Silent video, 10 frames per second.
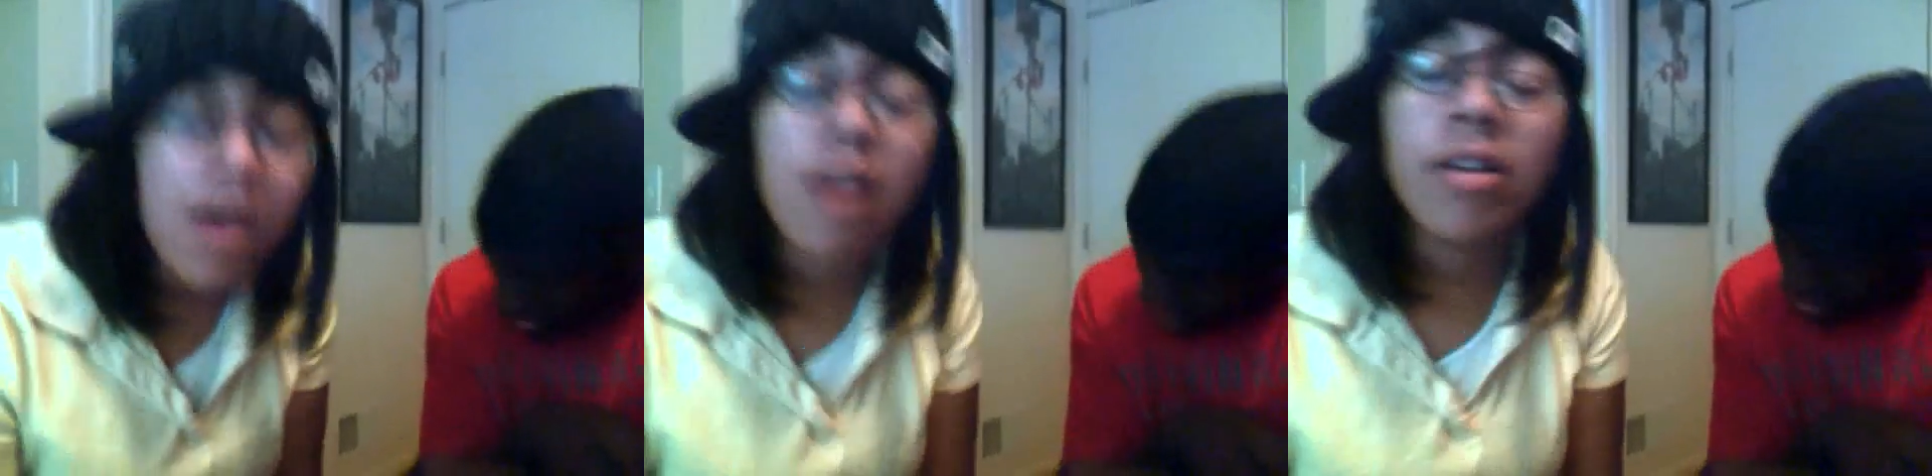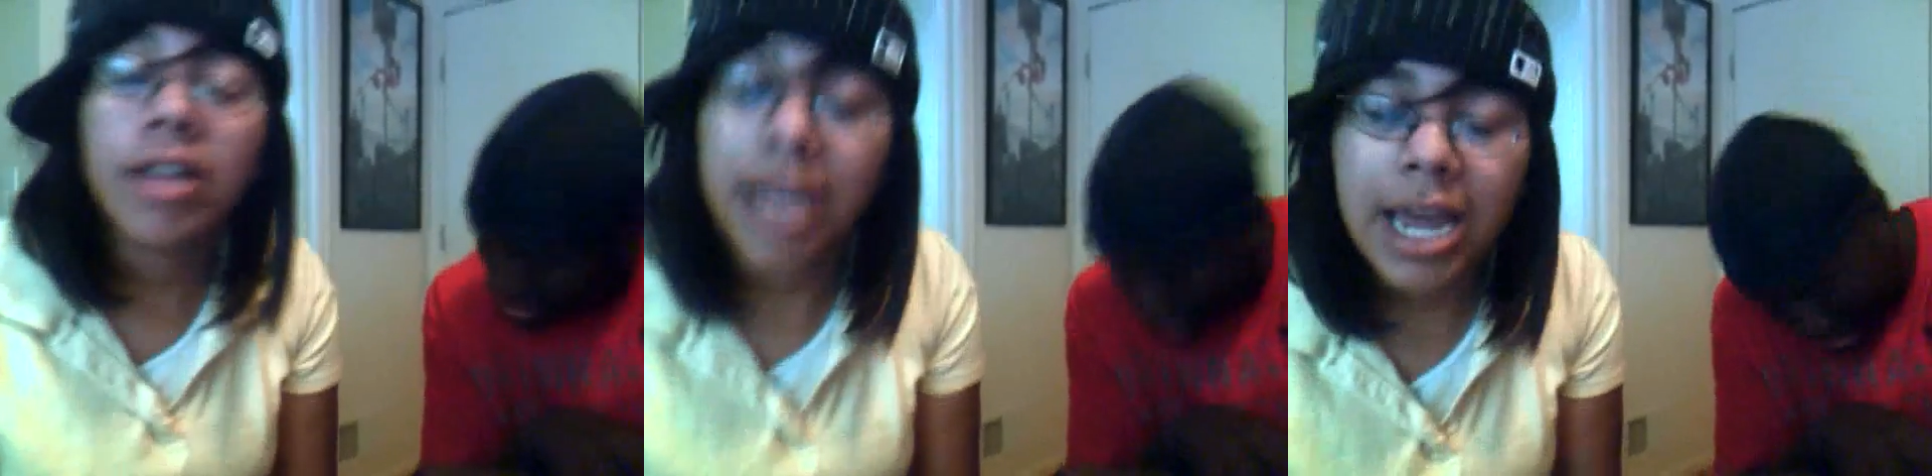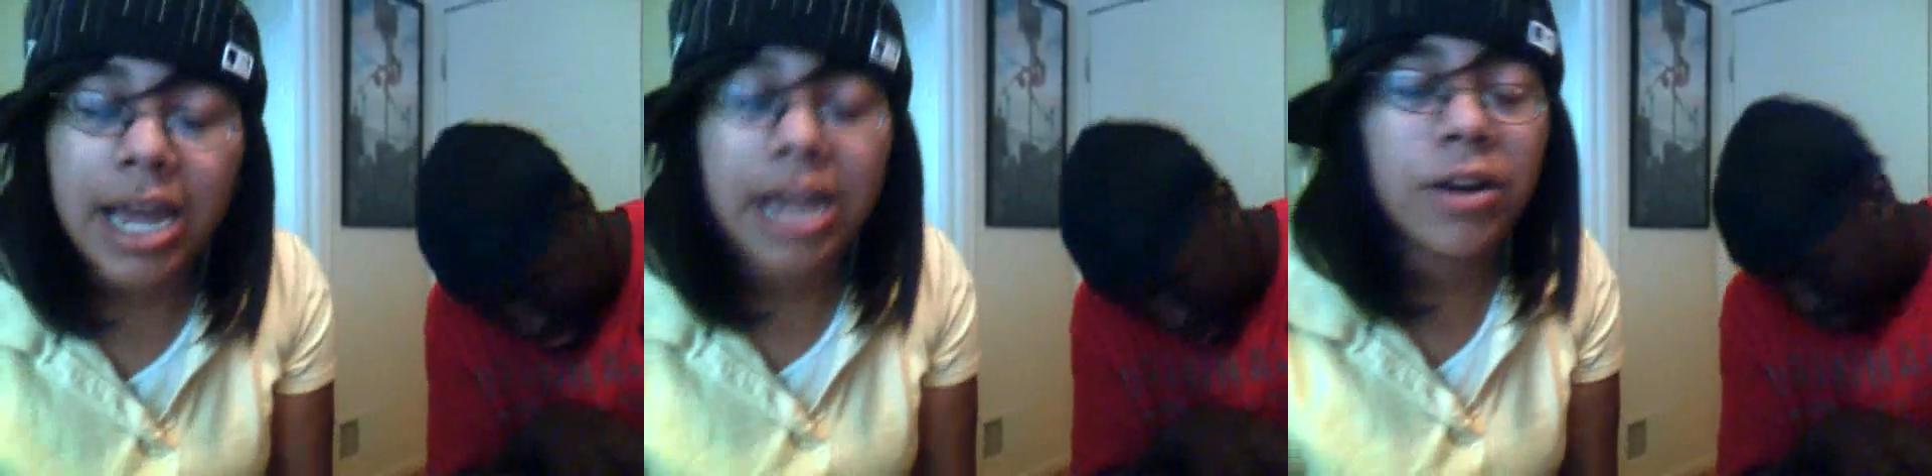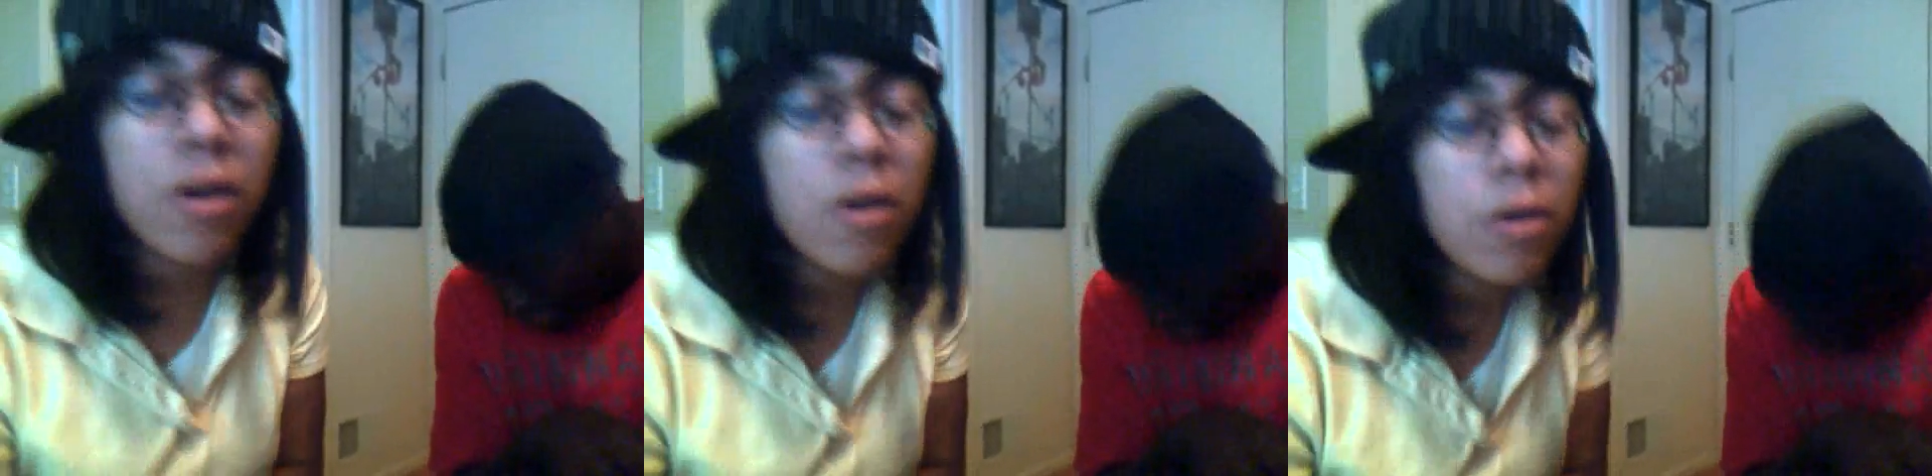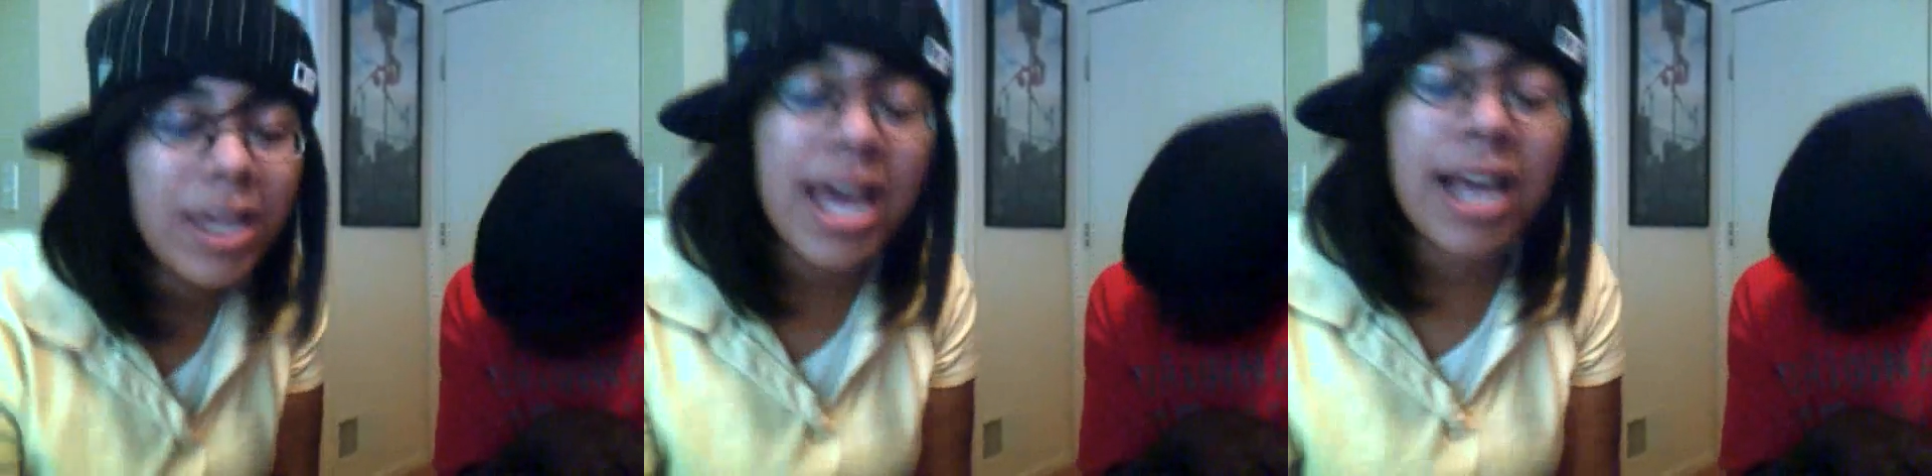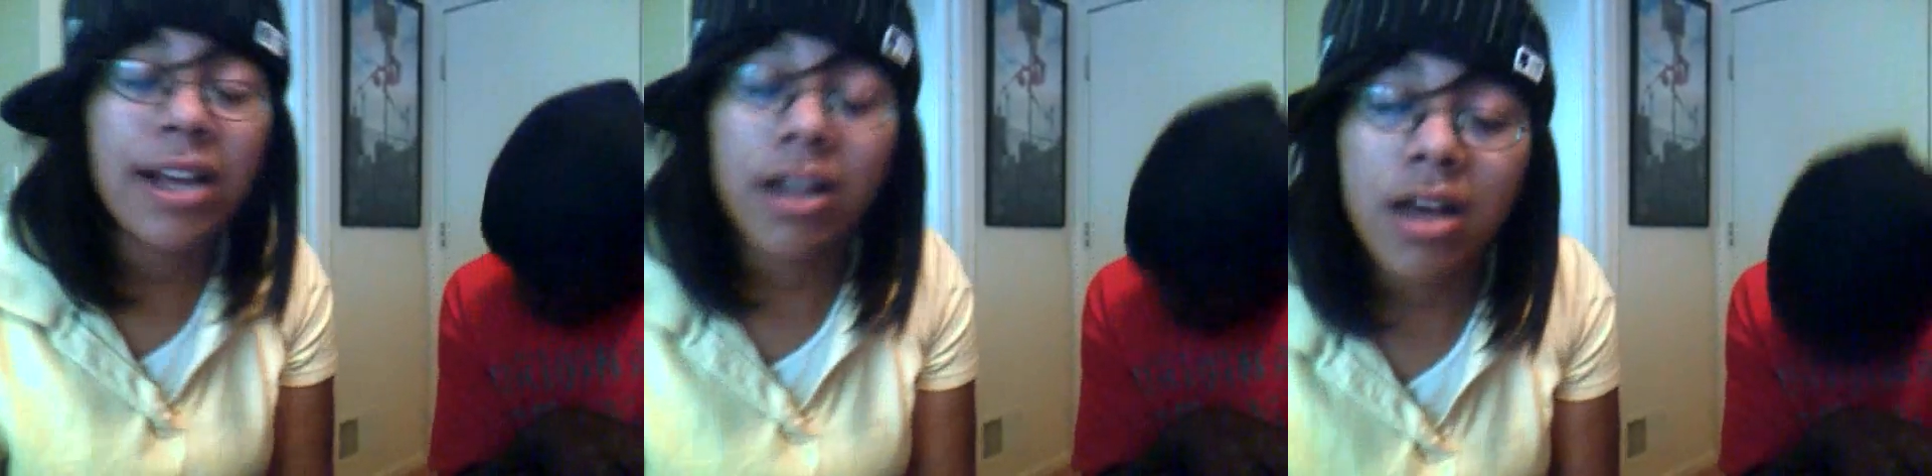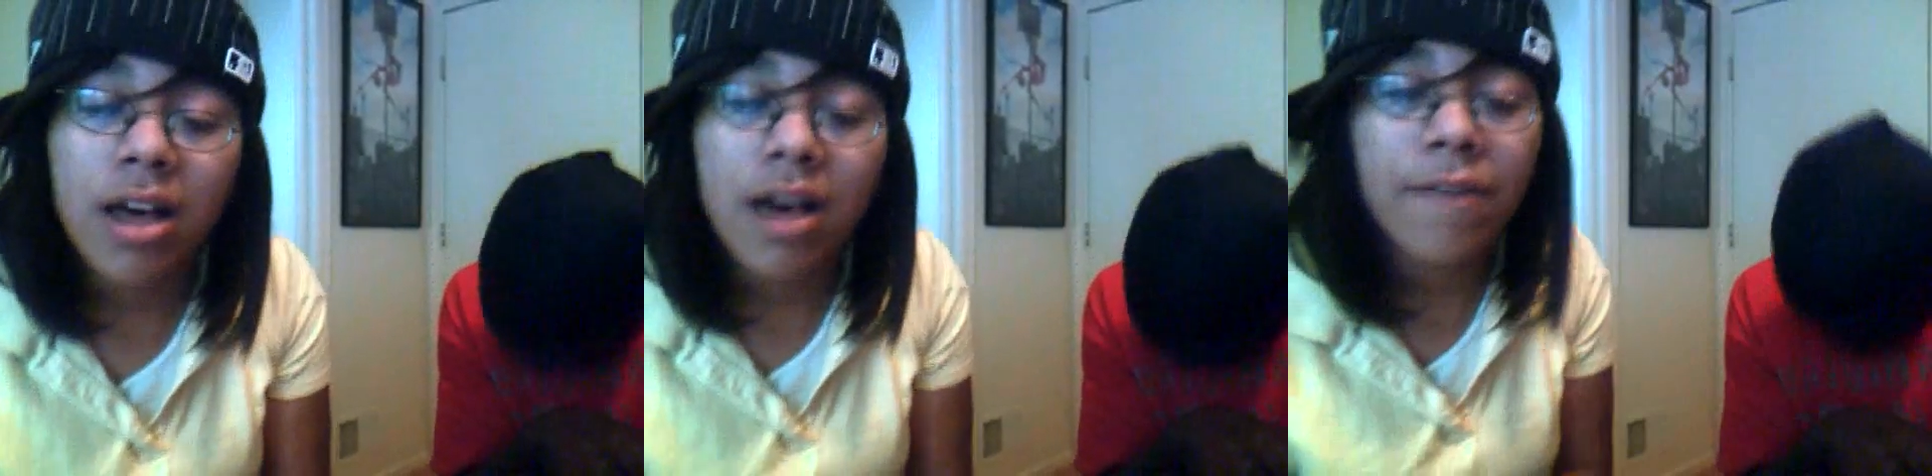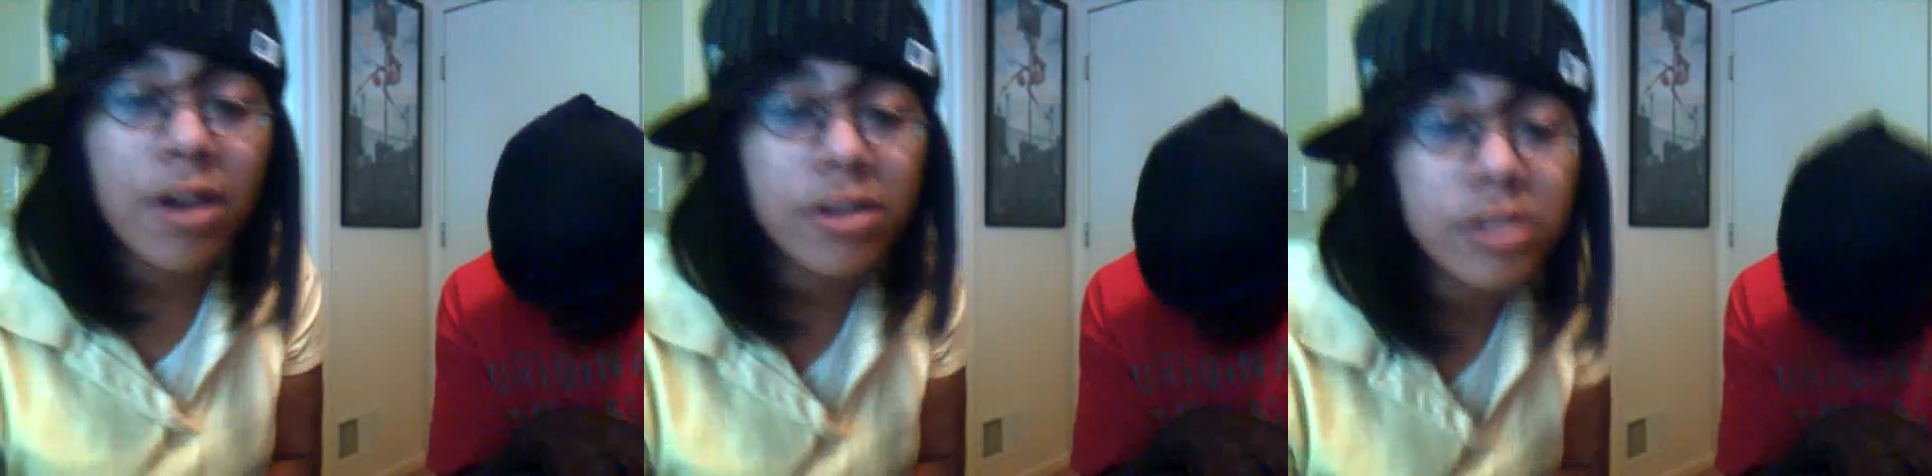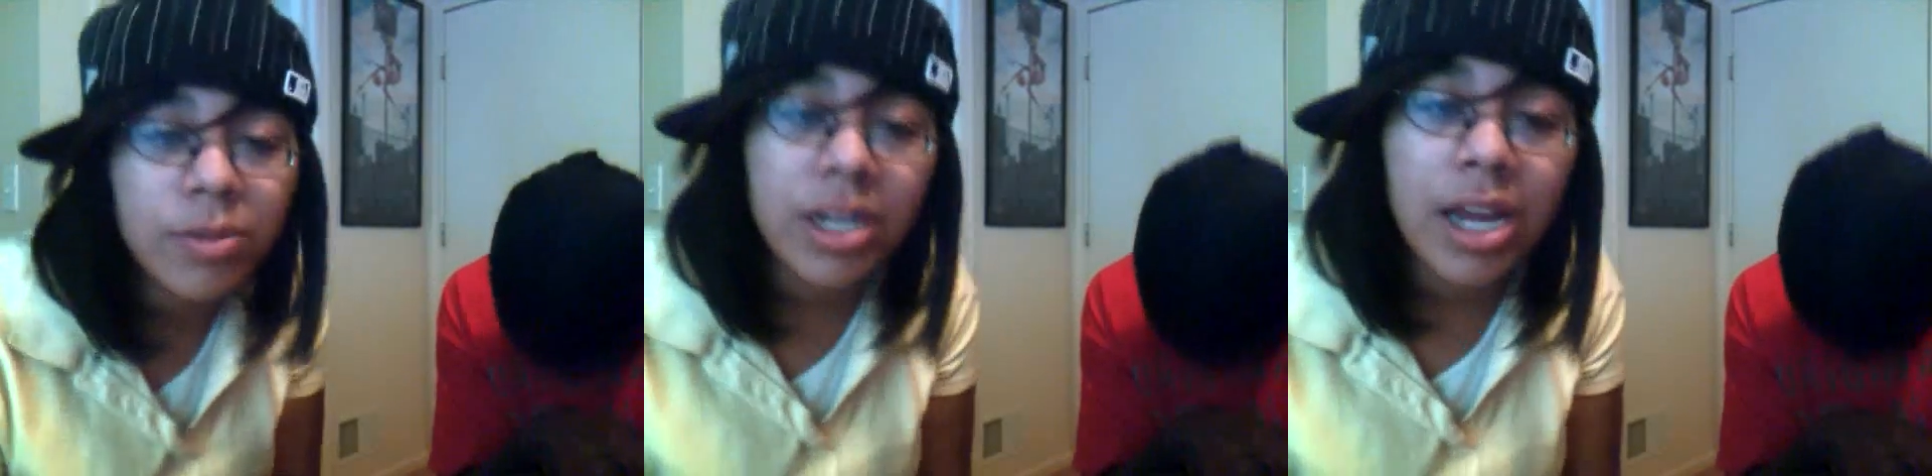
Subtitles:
volcano that covers